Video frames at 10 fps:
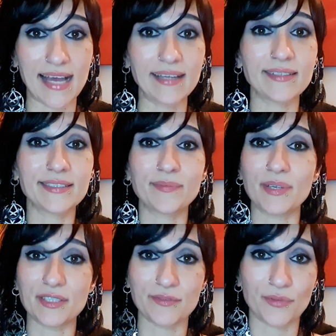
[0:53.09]
angst
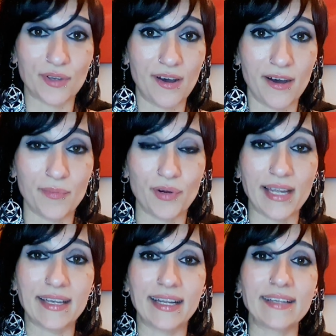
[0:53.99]
because of all the
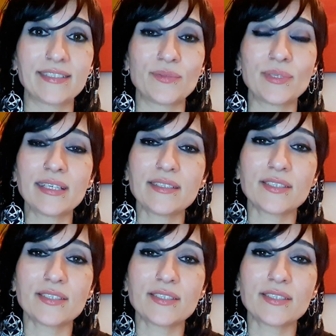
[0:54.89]
heartbreak connected with it.